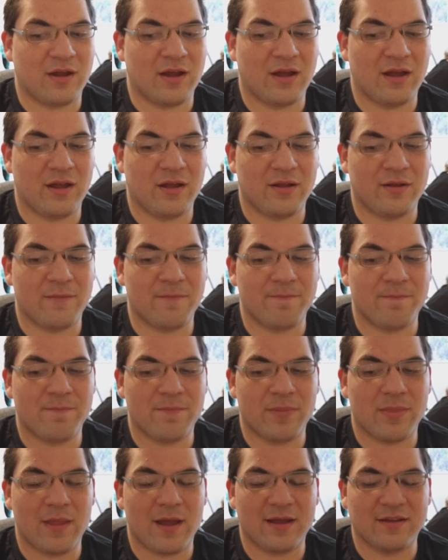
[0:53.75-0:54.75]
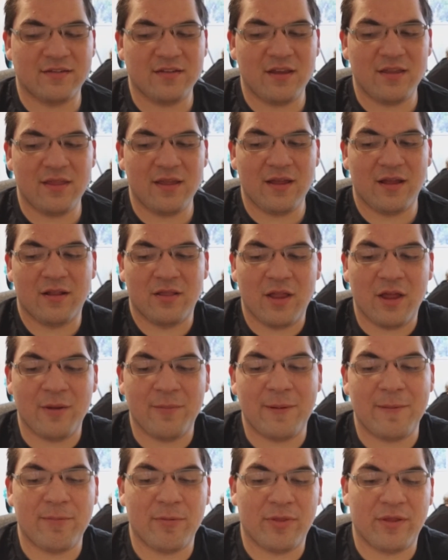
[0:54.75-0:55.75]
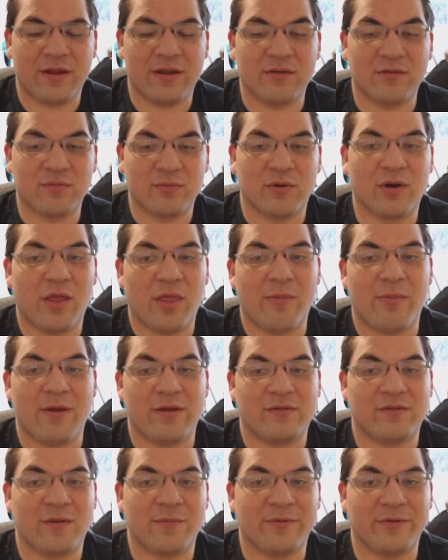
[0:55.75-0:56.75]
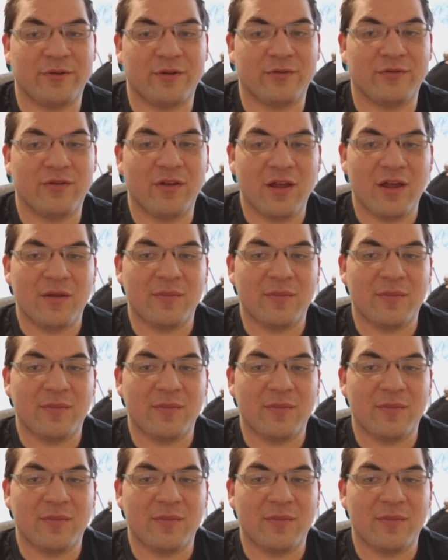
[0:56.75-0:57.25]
I say that a lot of people think is one of the best episodes